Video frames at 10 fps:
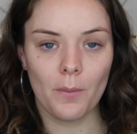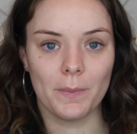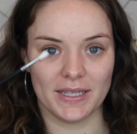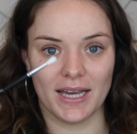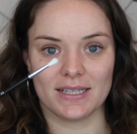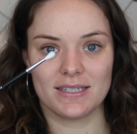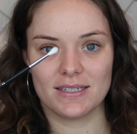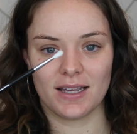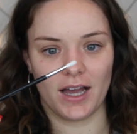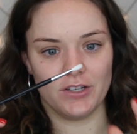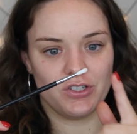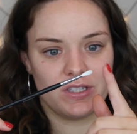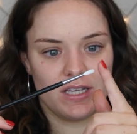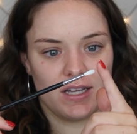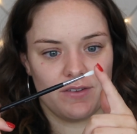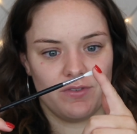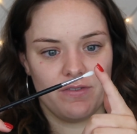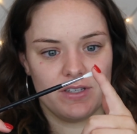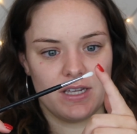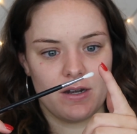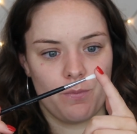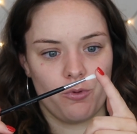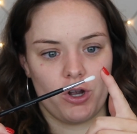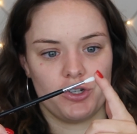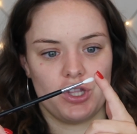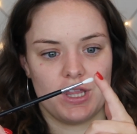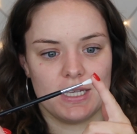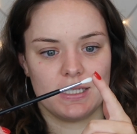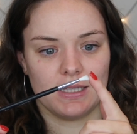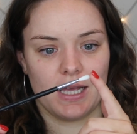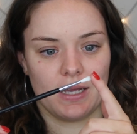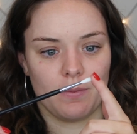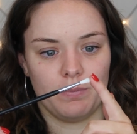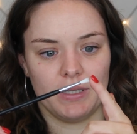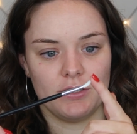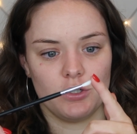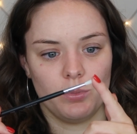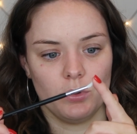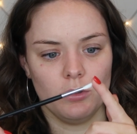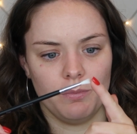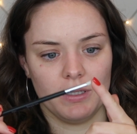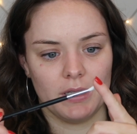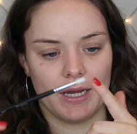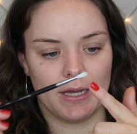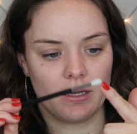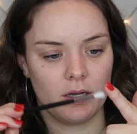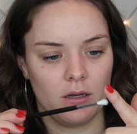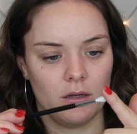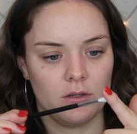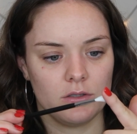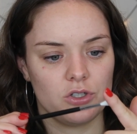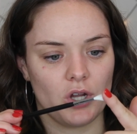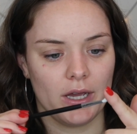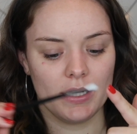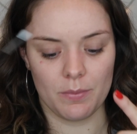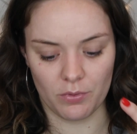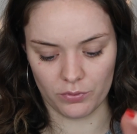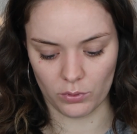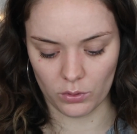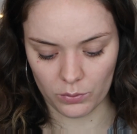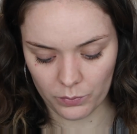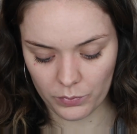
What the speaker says: But yes, I just think I've never seen a brush this like blendable, but like tiny before.